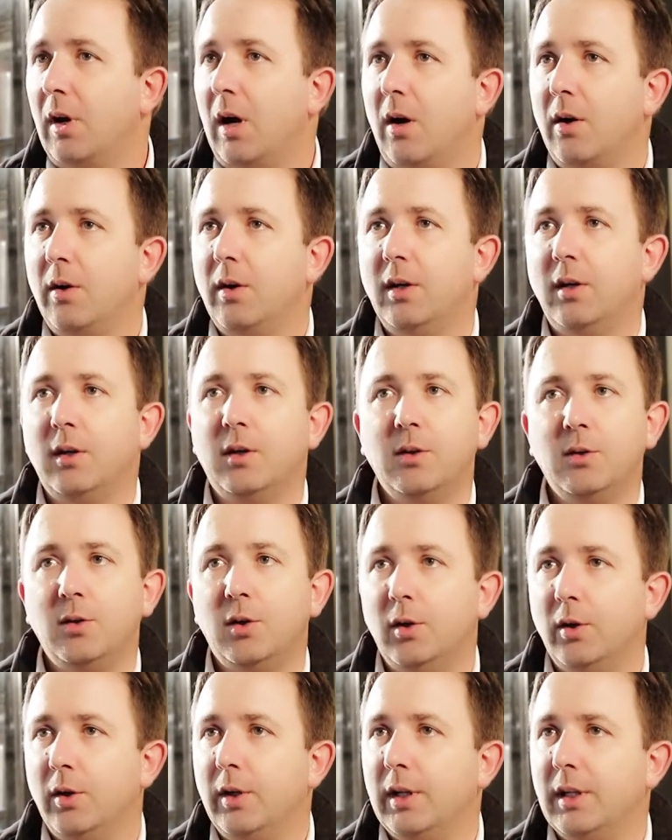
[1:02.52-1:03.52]
around there
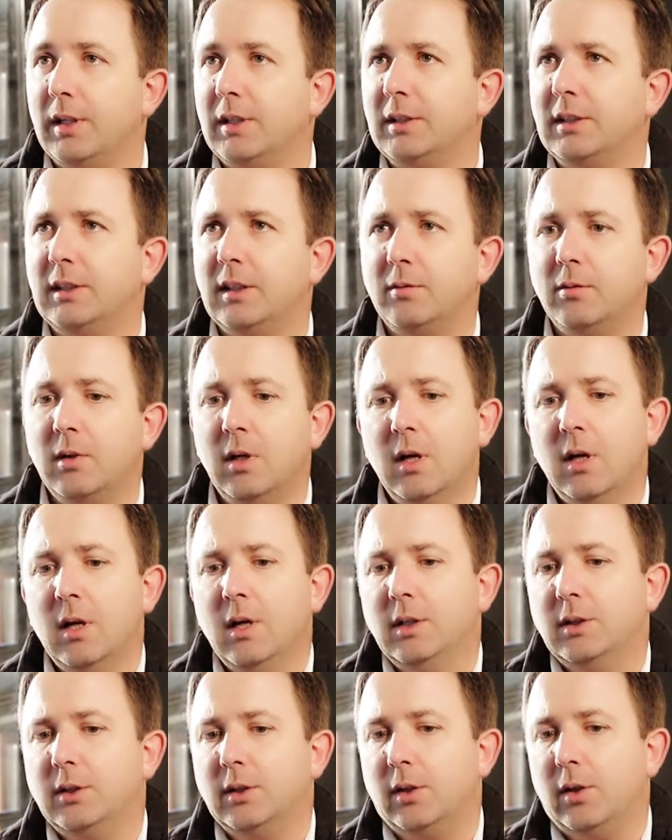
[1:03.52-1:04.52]
to look at it and stuff.
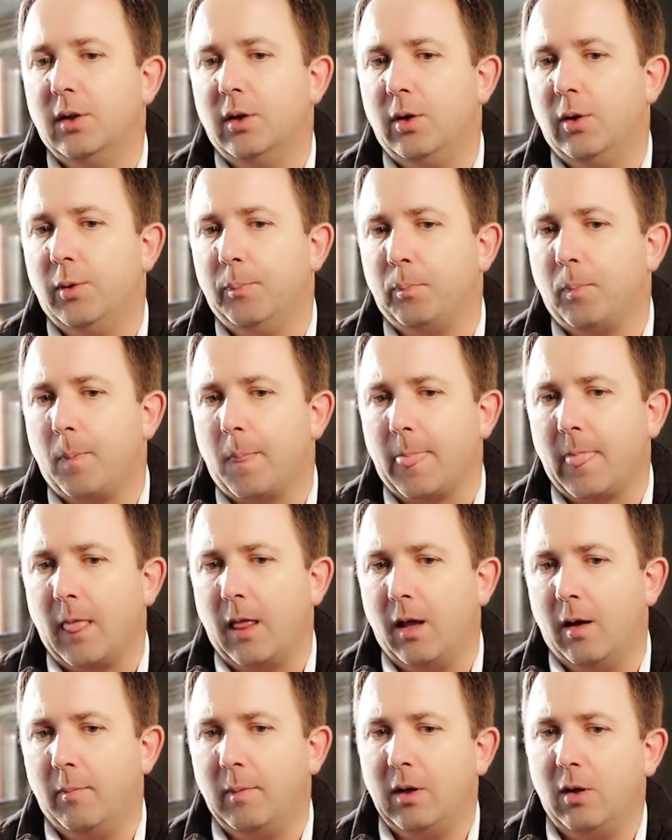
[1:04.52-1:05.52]
So, um,
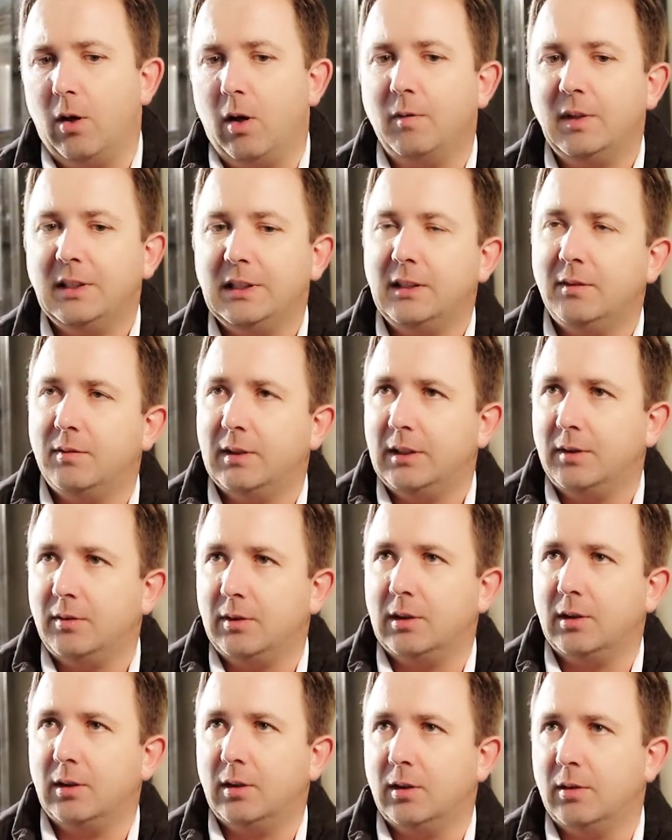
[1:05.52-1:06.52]
I mean, obviously
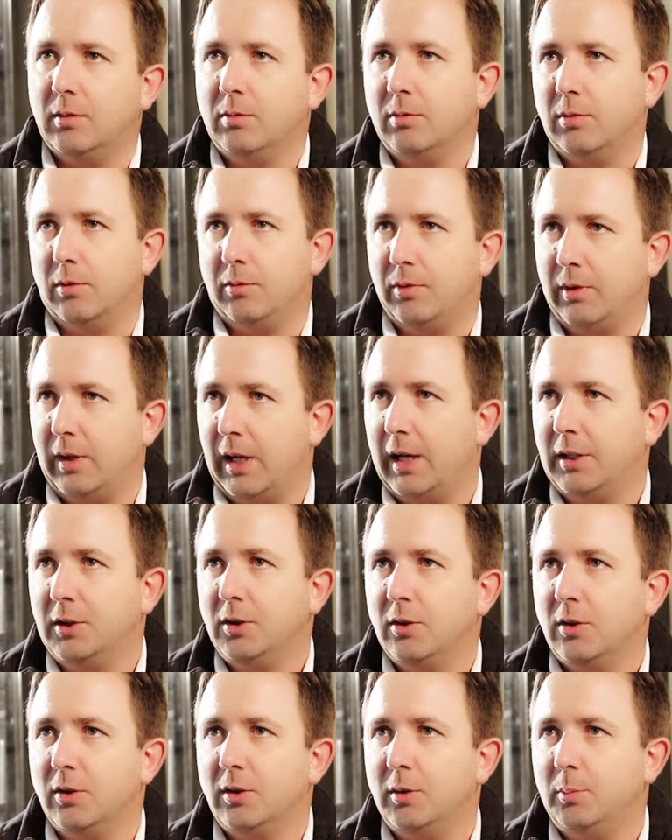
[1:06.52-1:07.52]
there's a, a
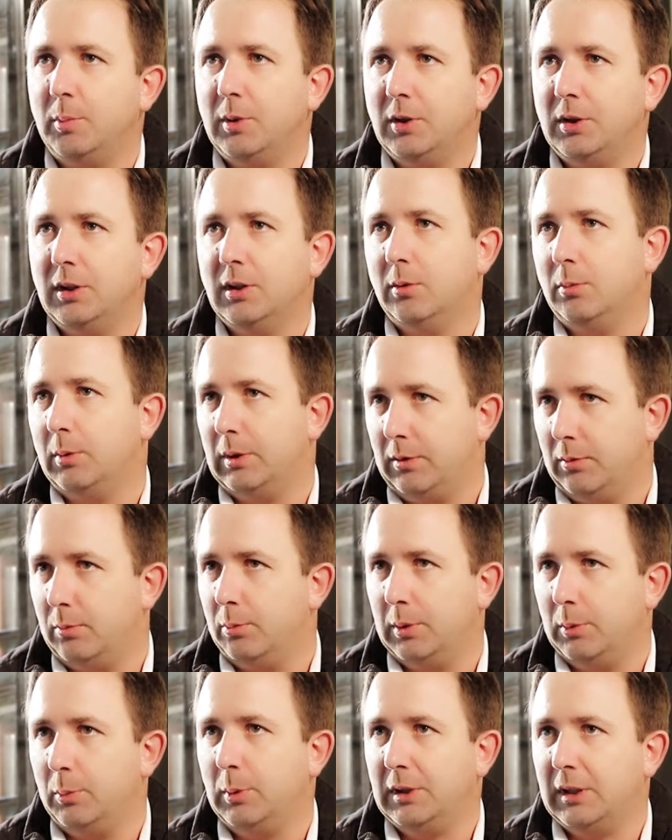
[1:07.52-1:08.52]
financial contribution
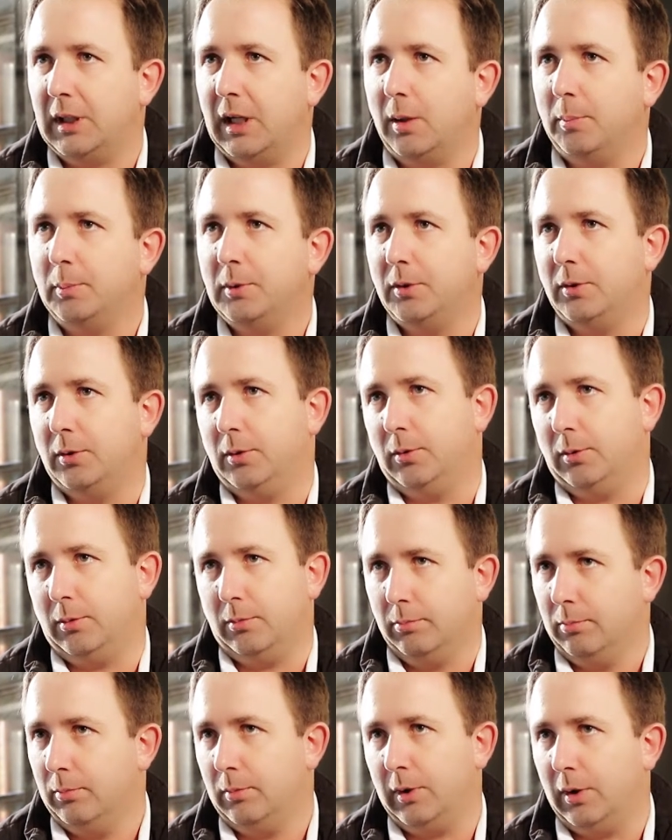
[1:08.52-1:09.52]
which helps to,
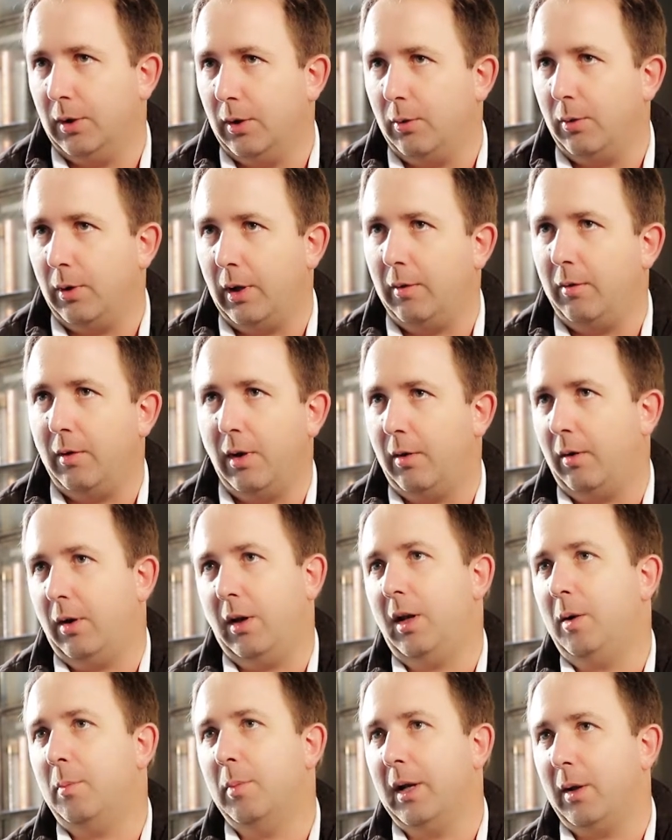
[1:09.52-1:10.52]
you know,
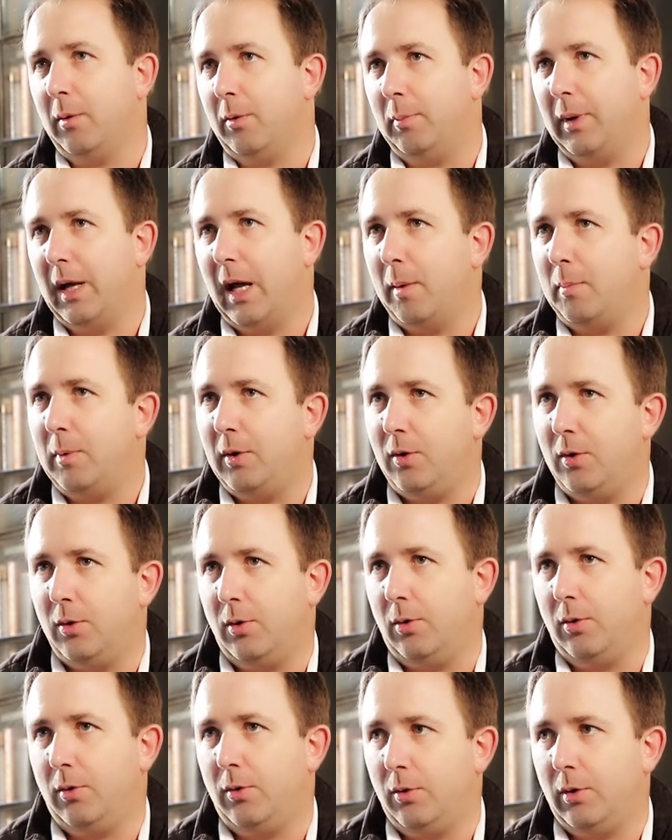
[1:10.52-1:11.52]
anybody would be happy
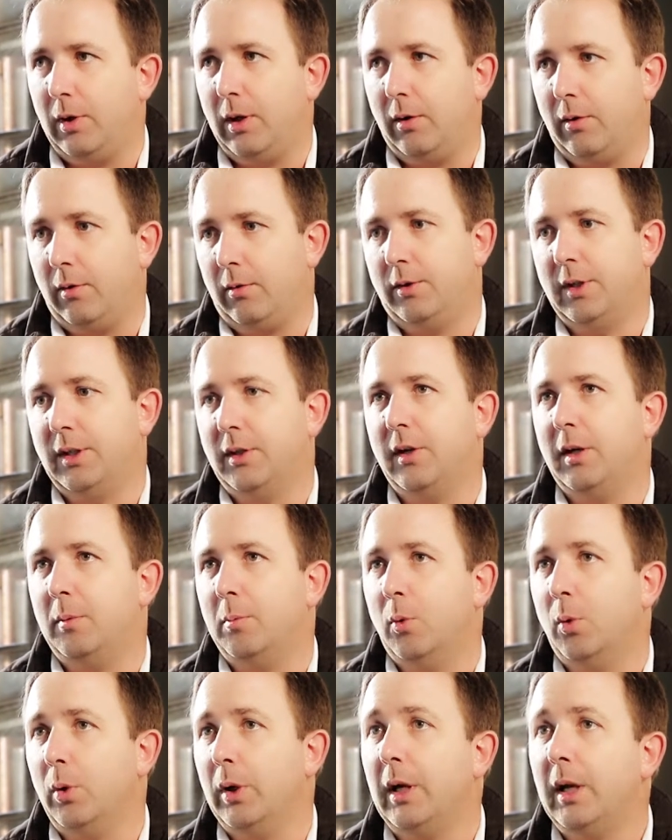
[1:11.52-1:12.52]
to, to
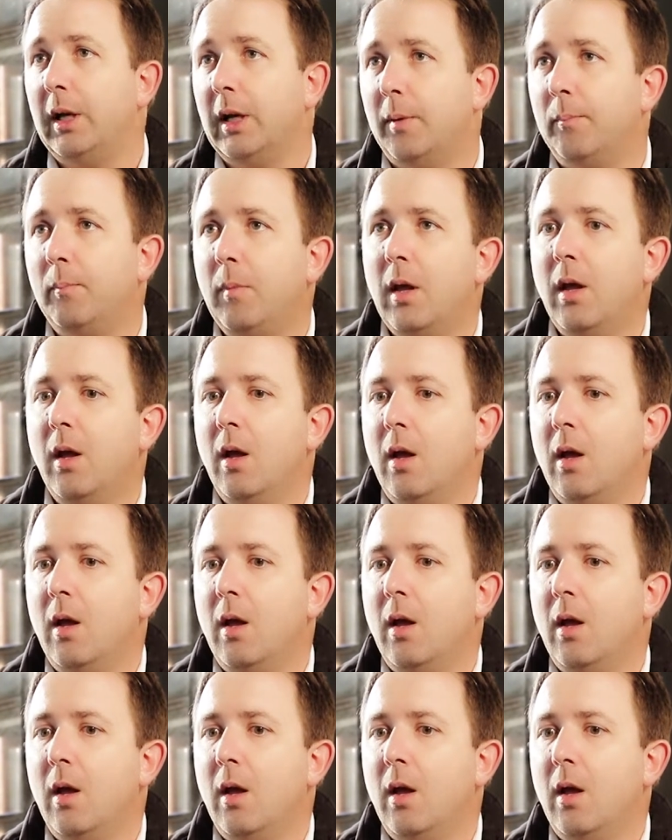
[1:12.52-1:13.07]
generate more income.